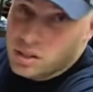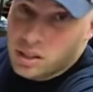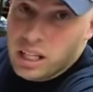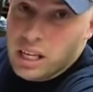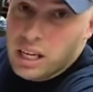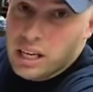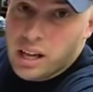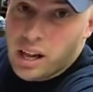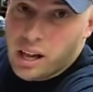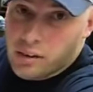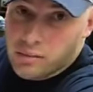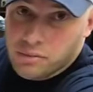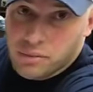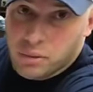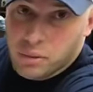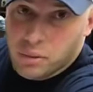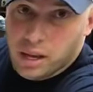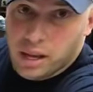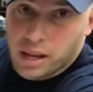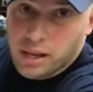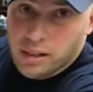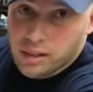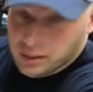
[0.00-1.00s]
clean enough,
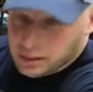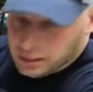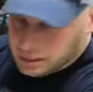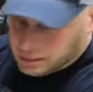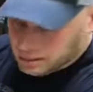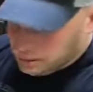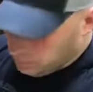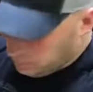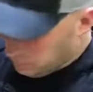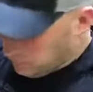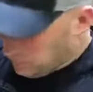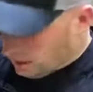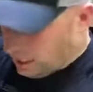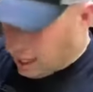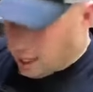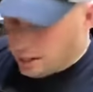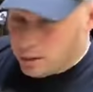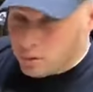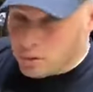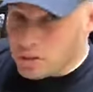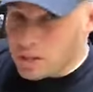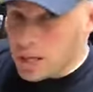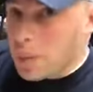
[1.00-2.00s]
okay? I
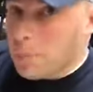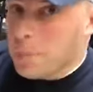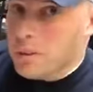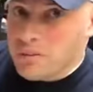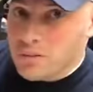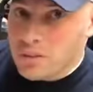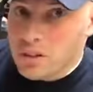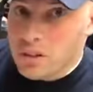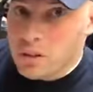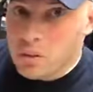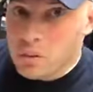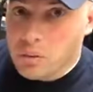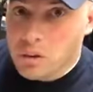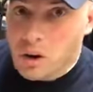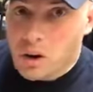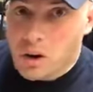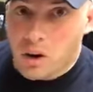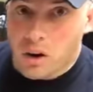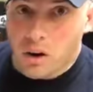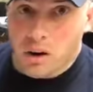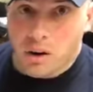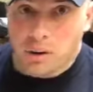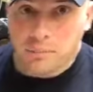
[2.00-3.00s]
know some of you
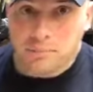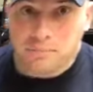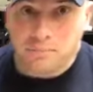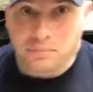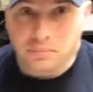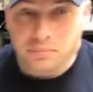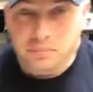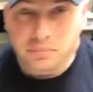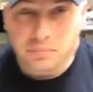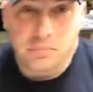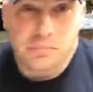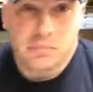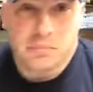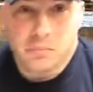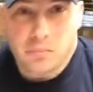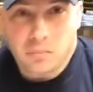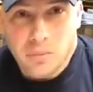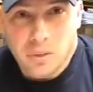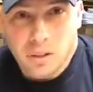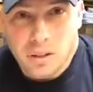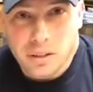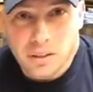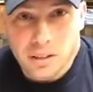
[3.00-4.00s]
are
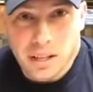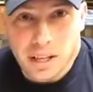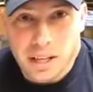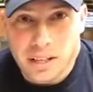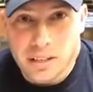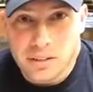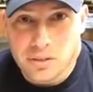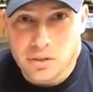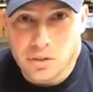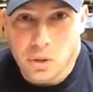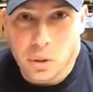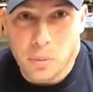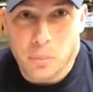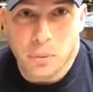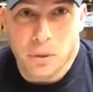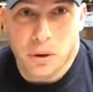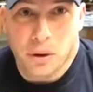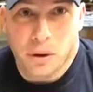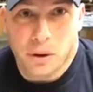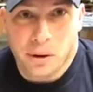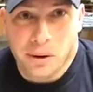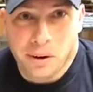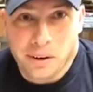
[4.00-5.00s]
like
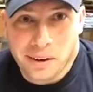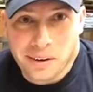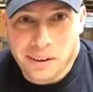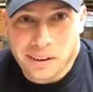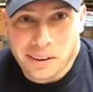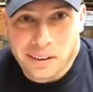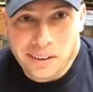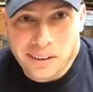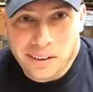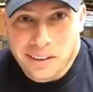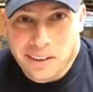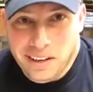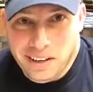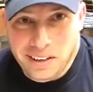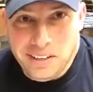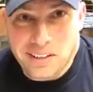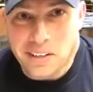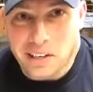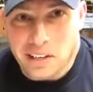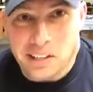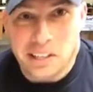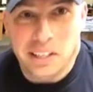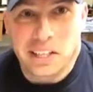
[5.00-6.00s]
super
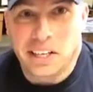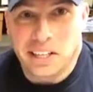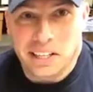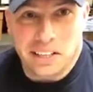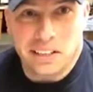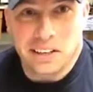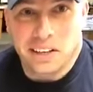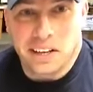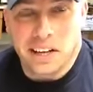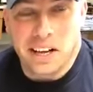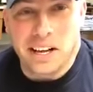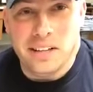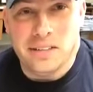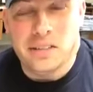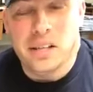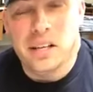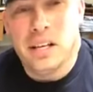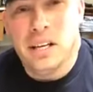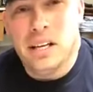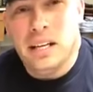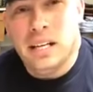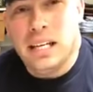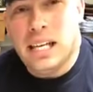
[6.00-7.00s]
into cleaning your guns.
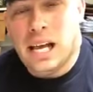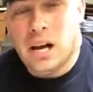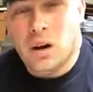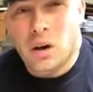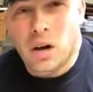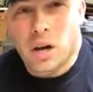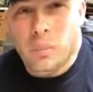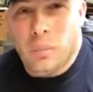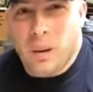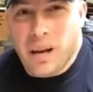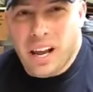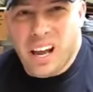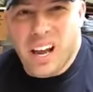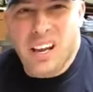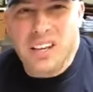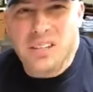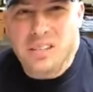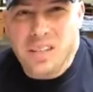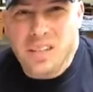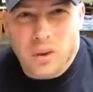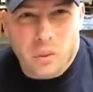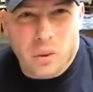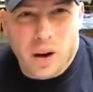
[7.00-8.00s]
Now on my
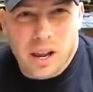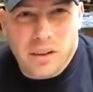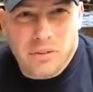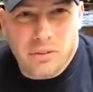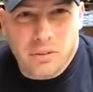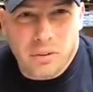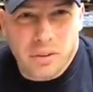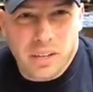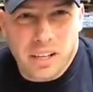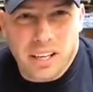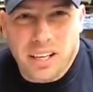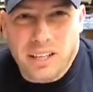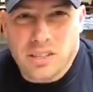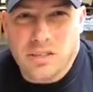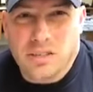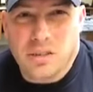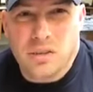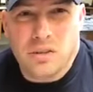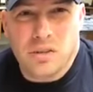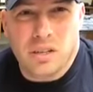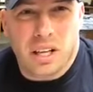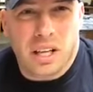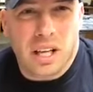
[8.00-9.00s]
hunting rifle that gets
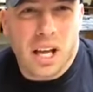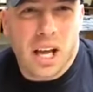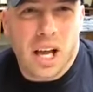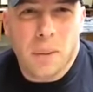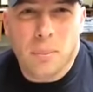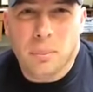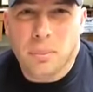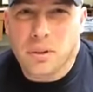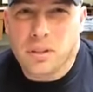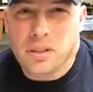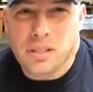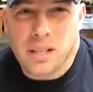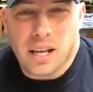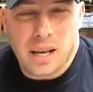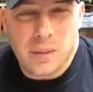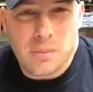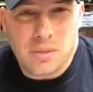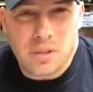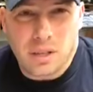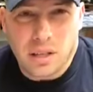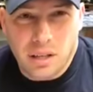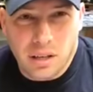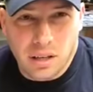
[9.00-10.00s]
used a couple of
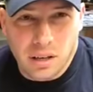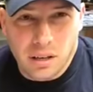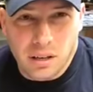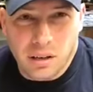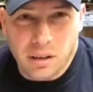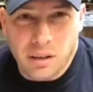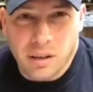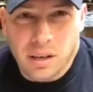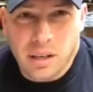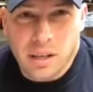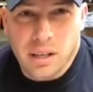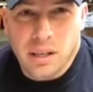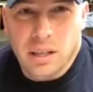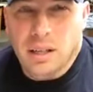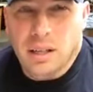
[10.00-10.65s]
times a year,